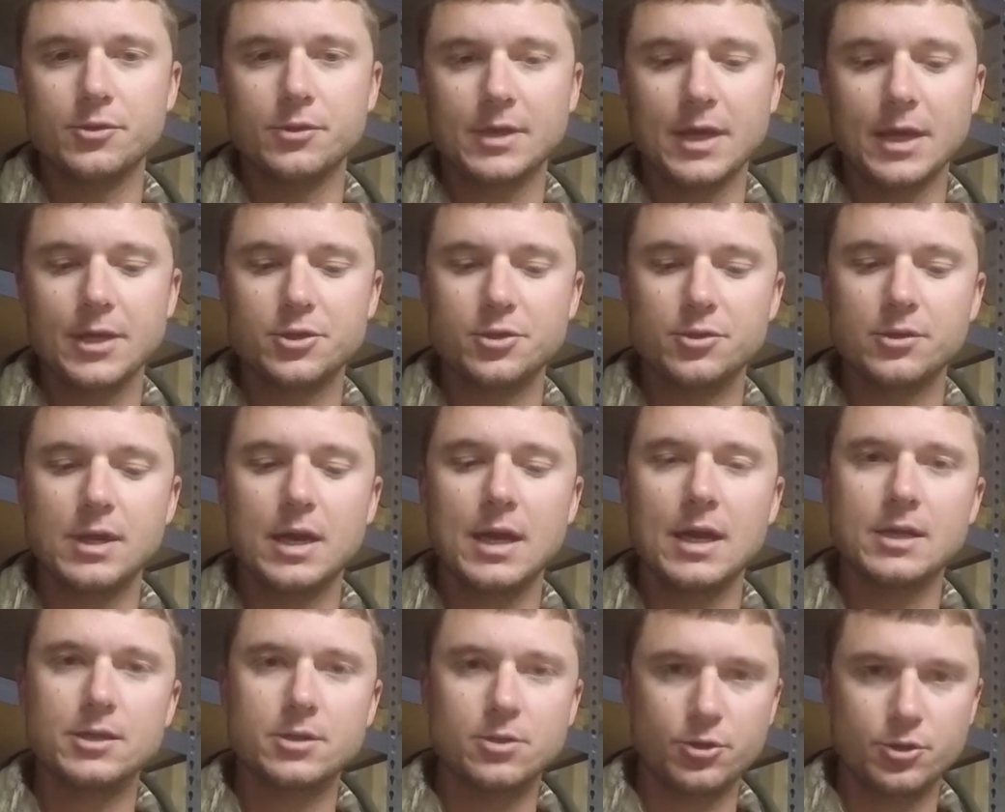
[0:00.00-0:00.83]
in case you
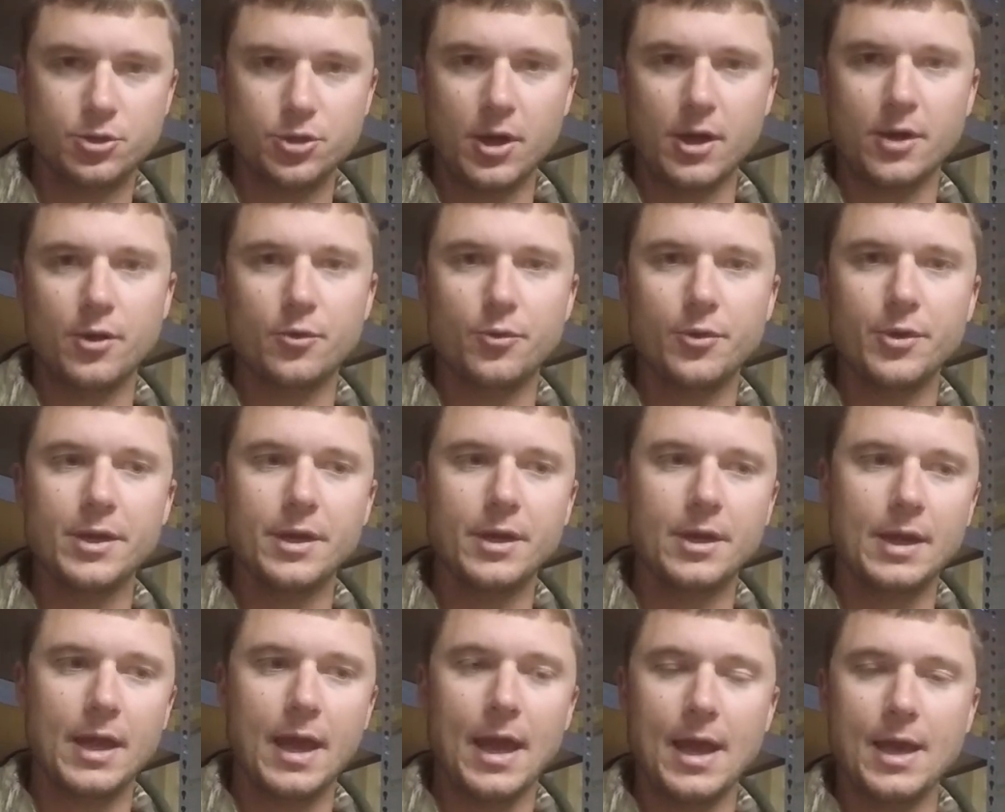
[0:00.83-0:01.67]
guys are trying to
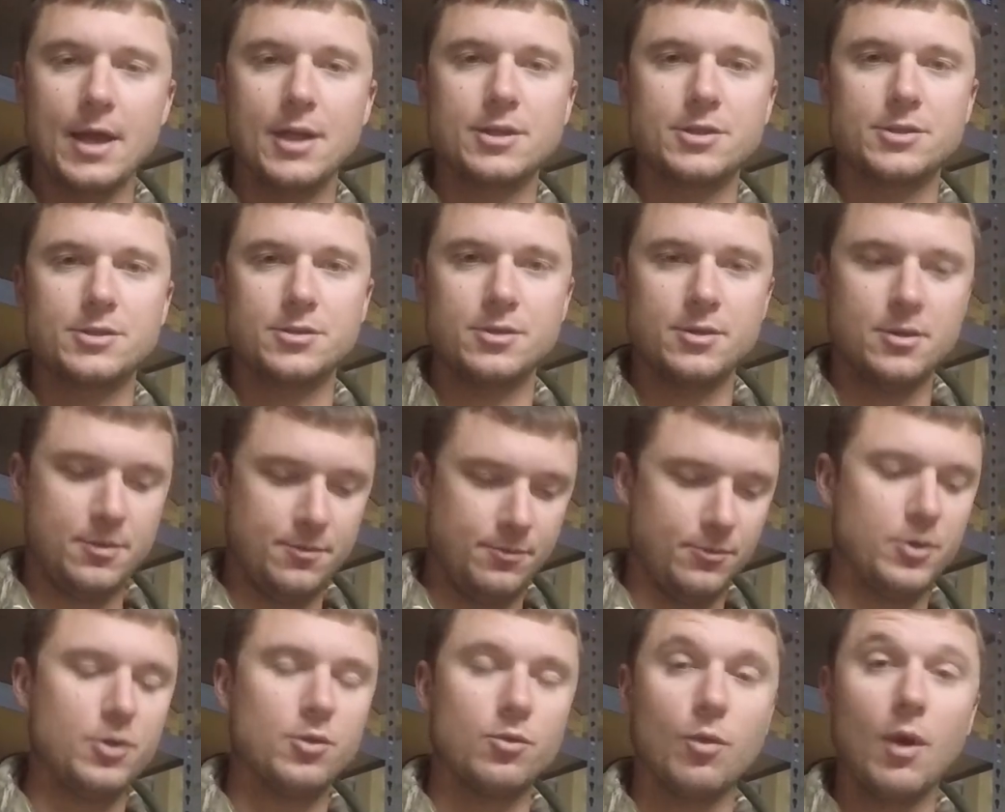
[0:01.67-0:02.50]
rig as
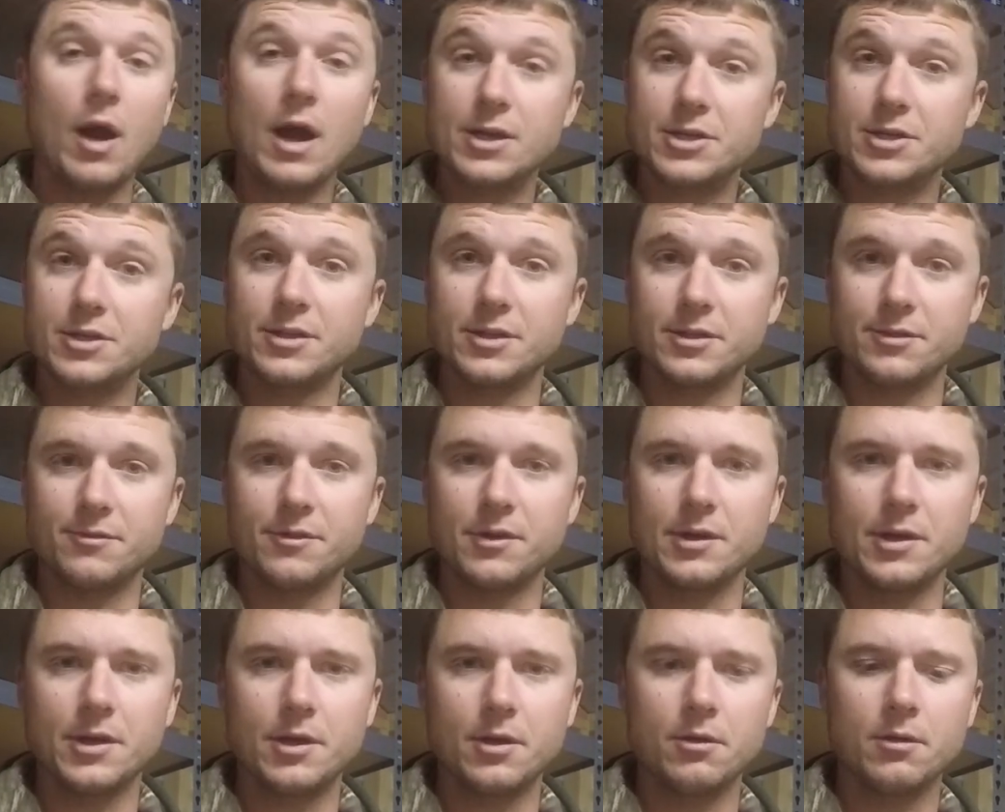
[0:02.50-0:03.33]
you're watching this
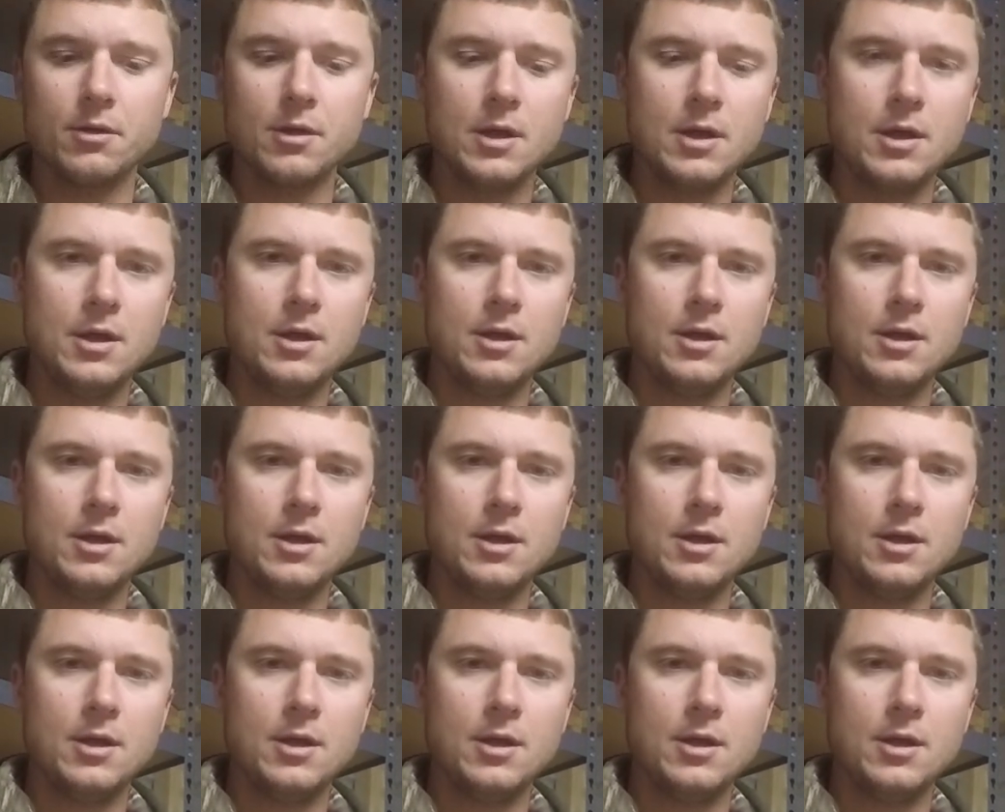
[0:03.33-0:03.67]
video,